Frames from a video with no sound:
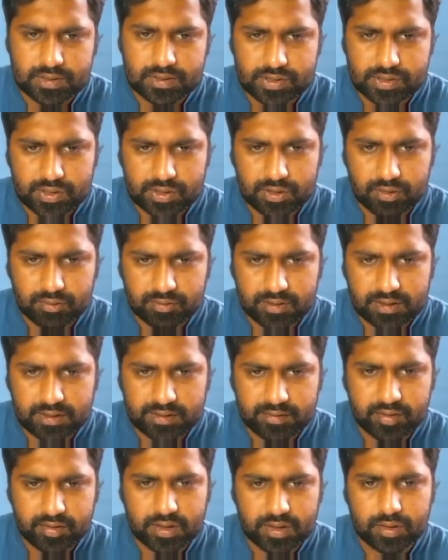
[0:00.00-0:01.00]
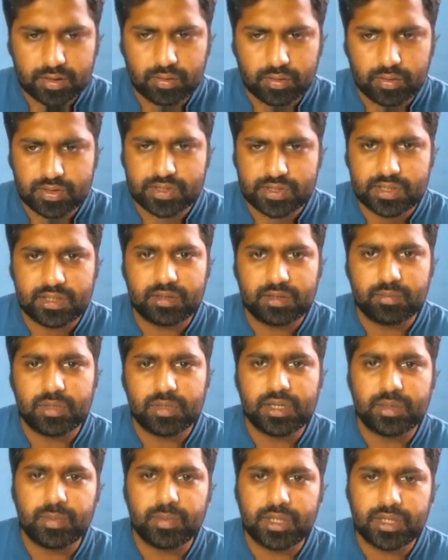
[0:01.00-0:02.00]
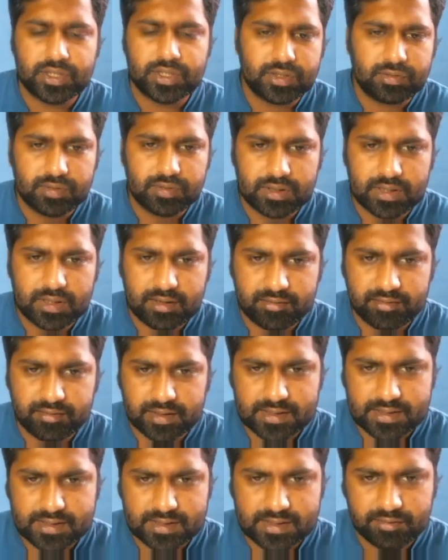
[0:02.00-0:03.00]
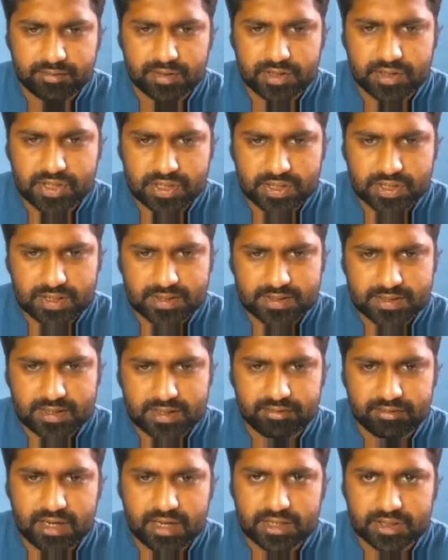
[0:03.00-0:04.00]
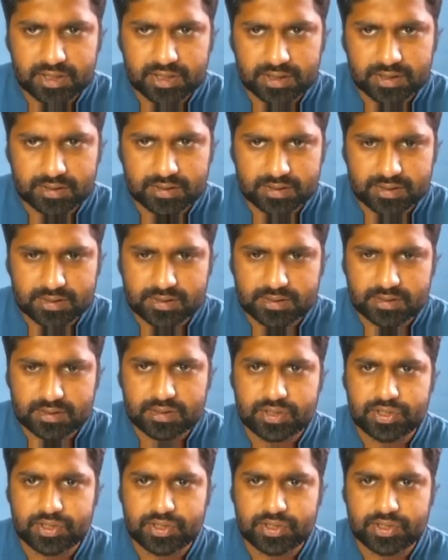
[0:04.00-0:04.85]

g of a, leave it, constant in multiplication with fx, differentiation is f dash x,